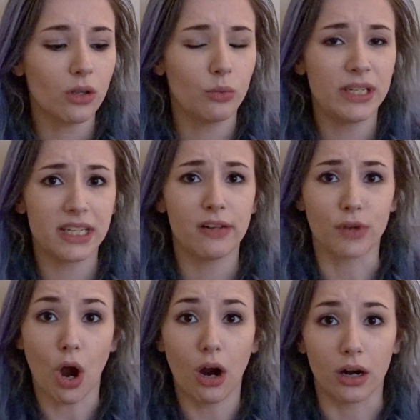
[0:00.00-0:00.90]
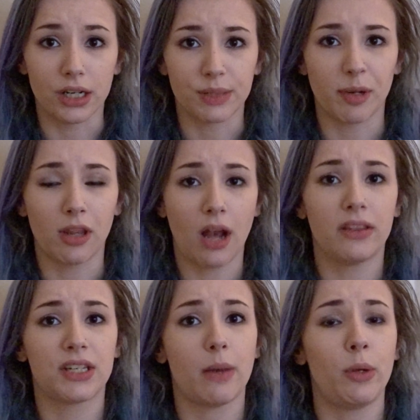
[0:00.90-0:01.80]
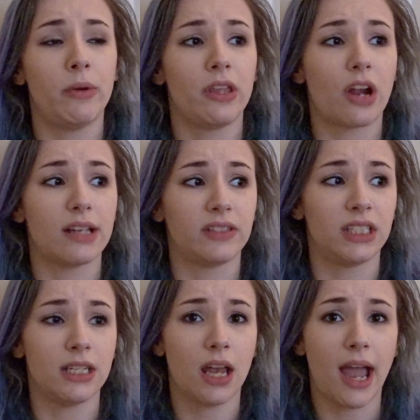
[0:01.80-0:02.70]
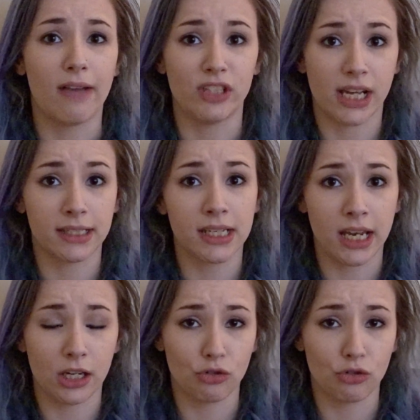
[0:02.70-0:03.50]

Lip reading: we did have cars, but a lot of the time we would either have a designated